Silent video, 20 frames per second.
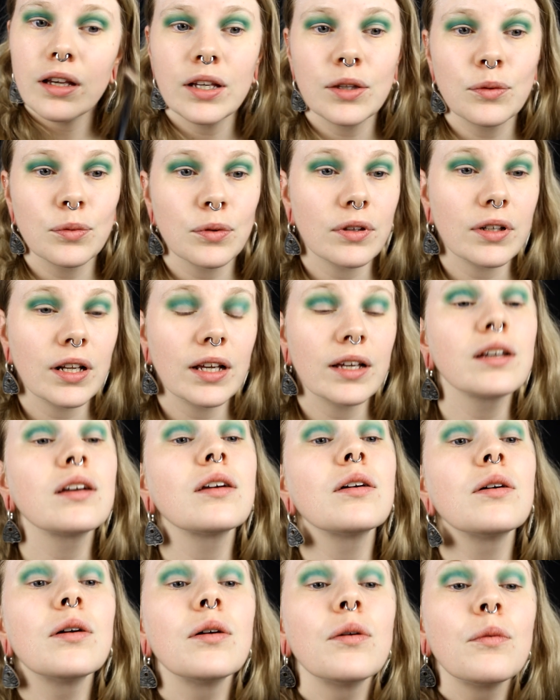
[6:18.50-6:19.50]
it was like
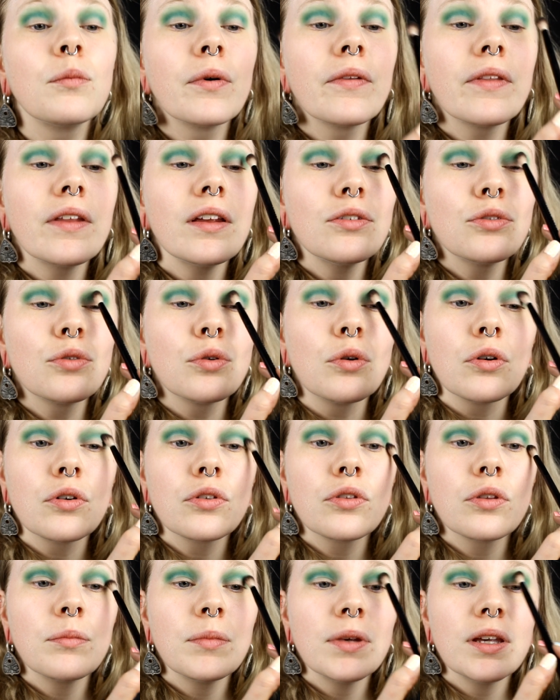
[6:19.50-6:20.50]
when they
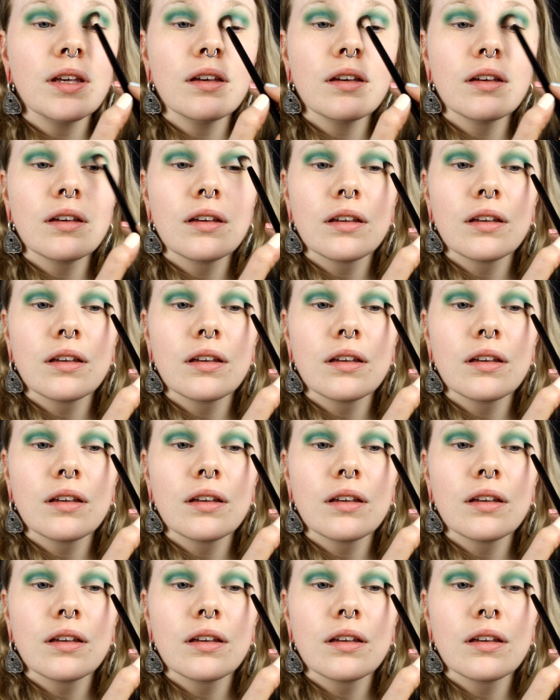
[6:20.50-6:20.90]
talked to me